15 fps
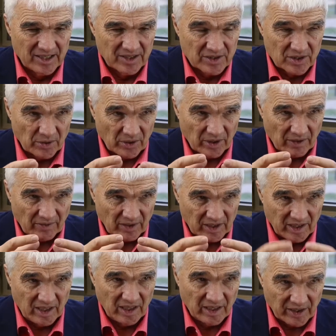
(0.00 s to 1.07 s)
So you have a
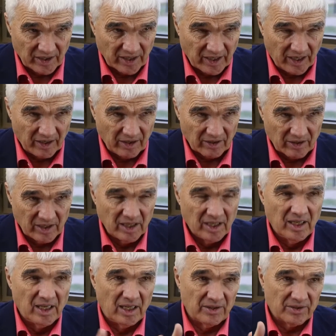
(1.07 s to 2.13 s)
leading indicator,
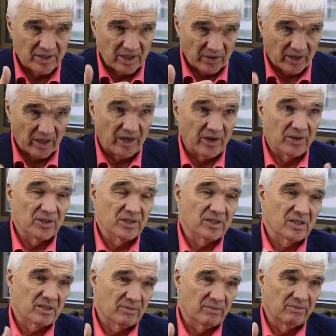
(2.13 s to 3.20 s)
and you say, okay,
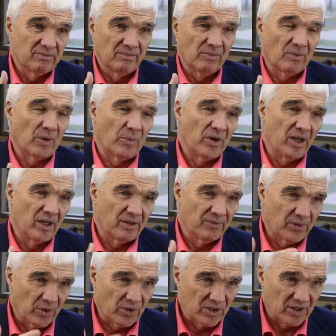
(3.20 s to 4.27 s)
here's where we need to
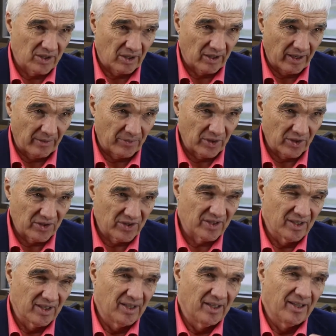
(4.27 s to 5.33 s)
focus our
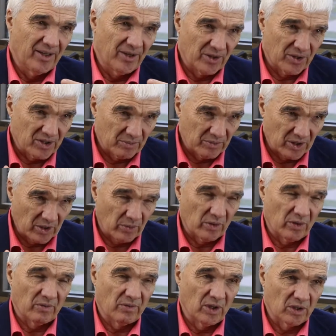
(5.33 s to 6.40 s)
efforts. Here are some
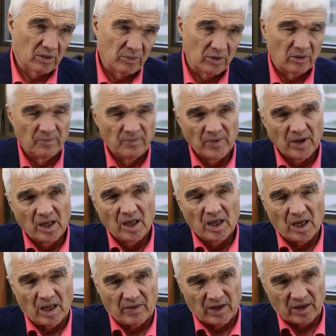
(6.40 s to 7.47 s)
children who are vulnerable.
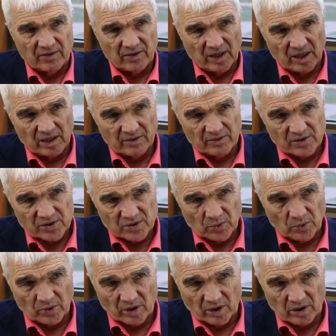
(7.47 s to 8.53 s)
And then at the end of the
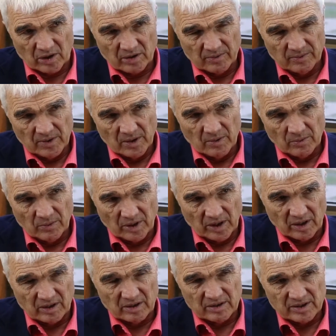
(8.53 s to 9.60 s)
school year,
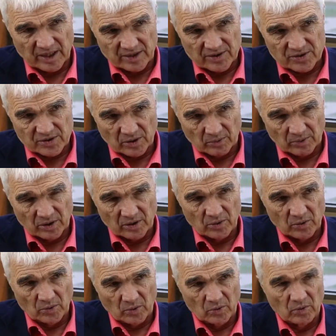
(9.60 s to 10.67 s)
we test children
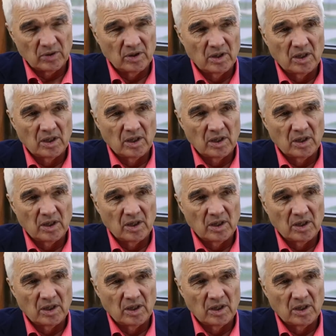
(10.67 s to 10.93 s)
who